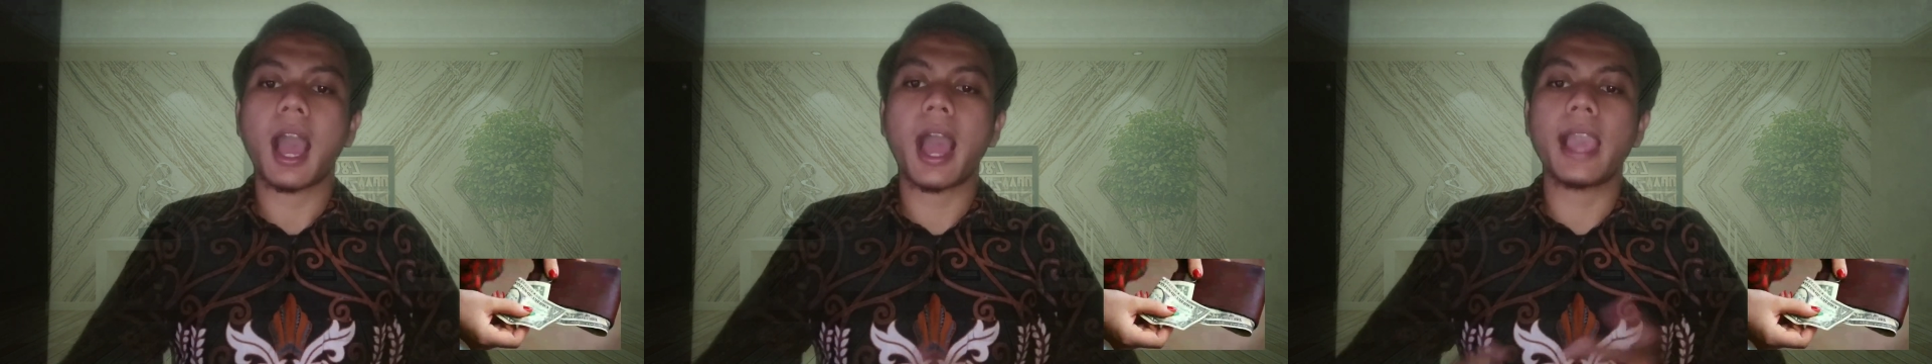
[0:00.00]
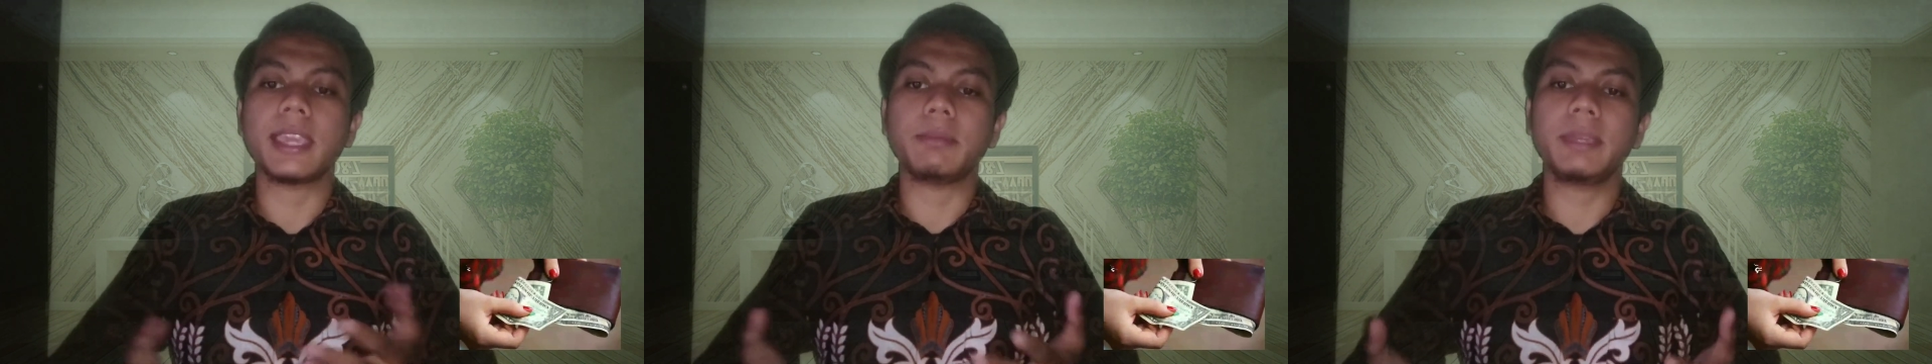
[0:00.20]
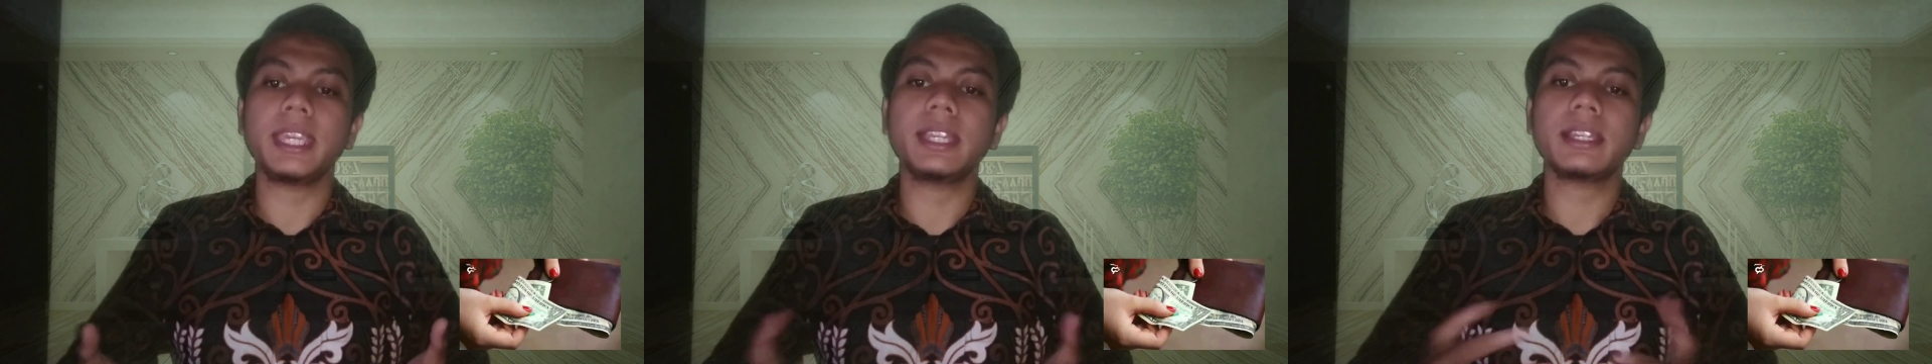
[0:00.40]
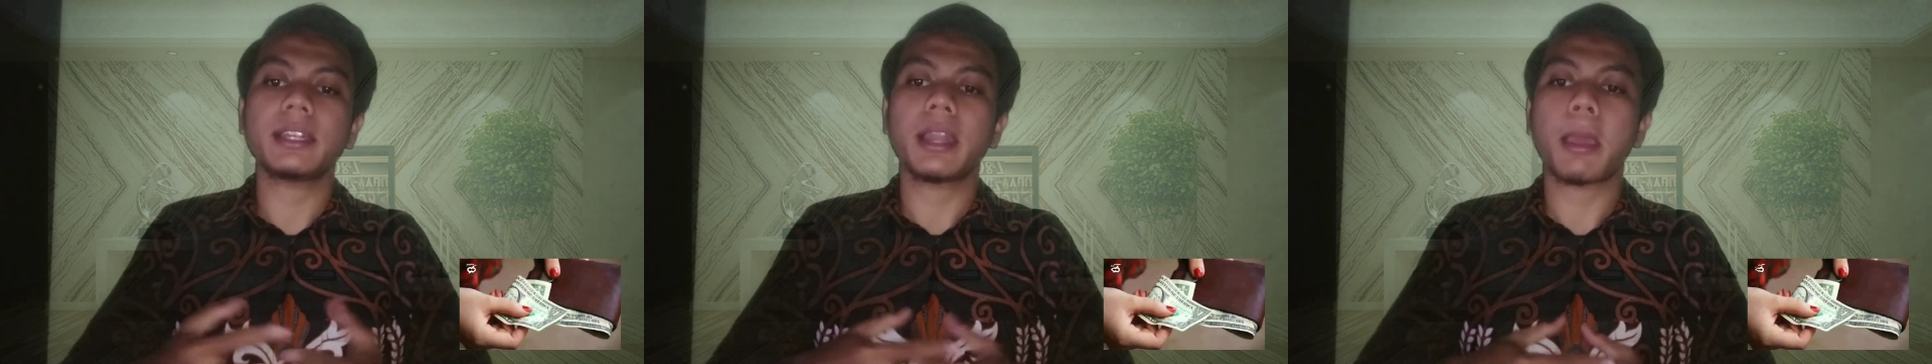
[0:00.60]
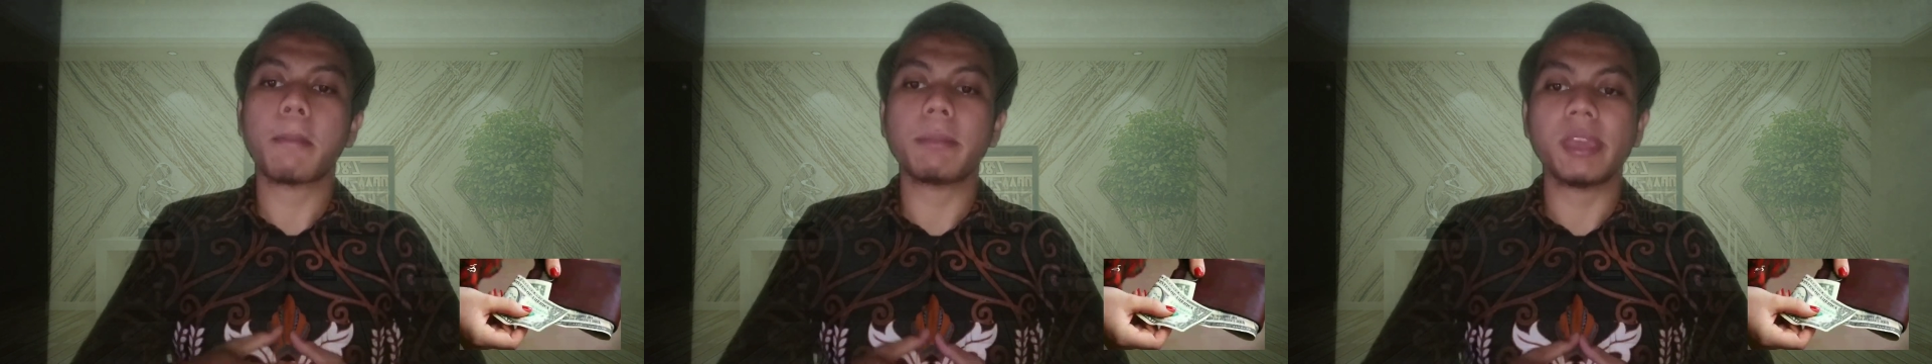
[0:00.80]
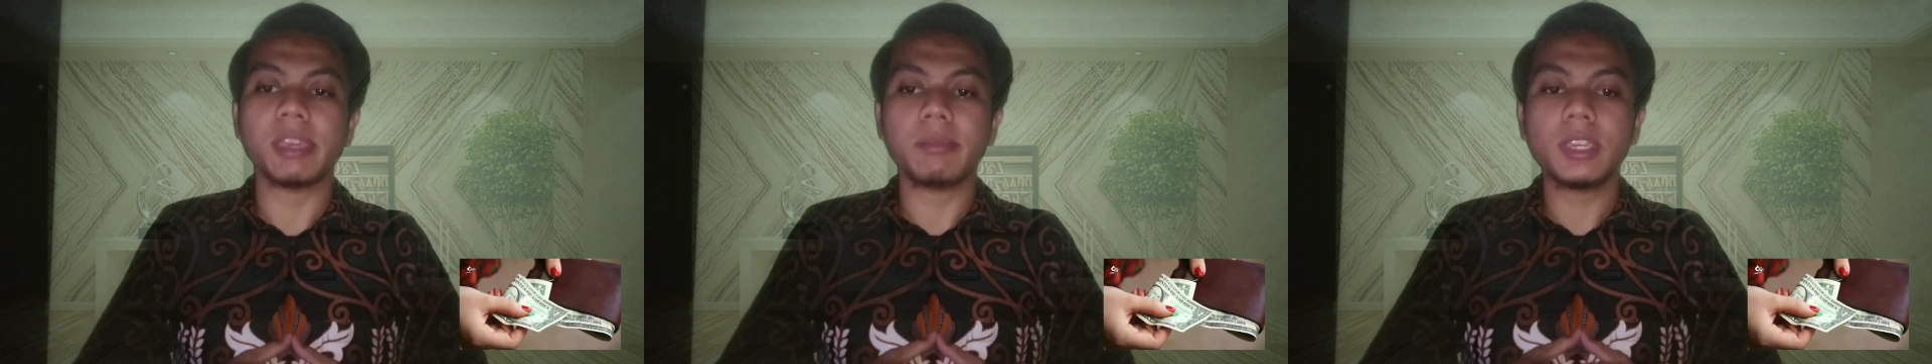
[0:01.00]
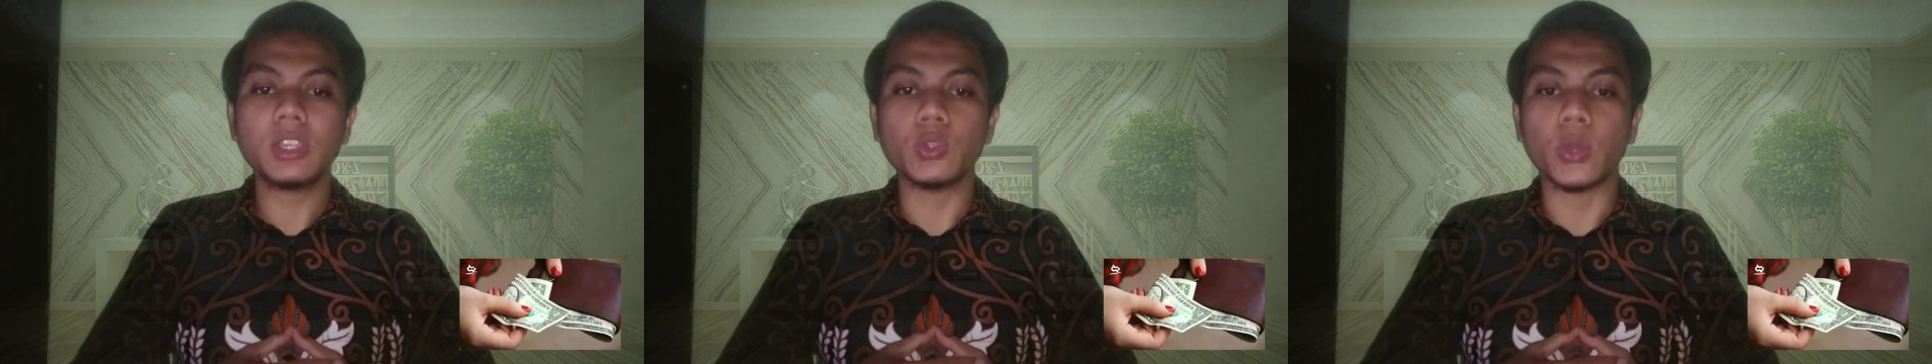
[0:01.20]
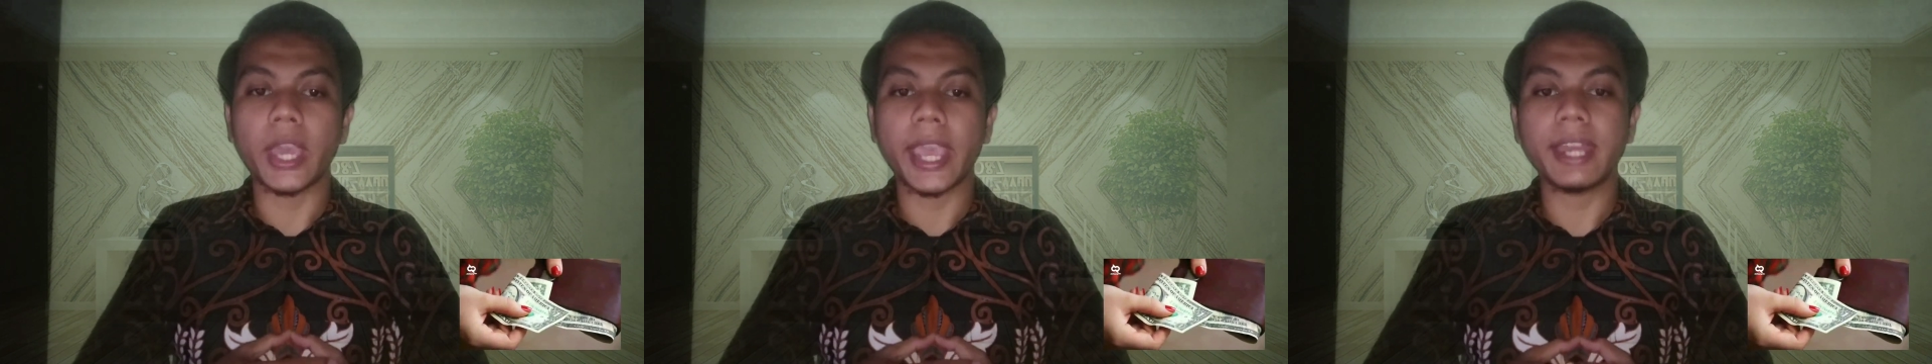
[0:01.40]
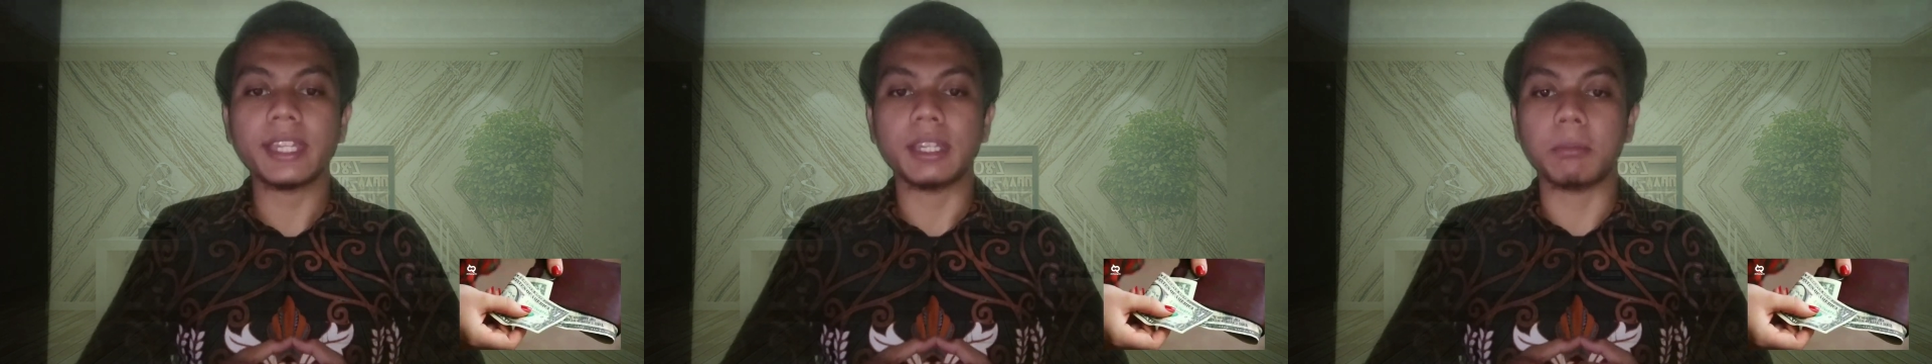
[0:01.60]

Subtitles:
I mean, maybe you hate the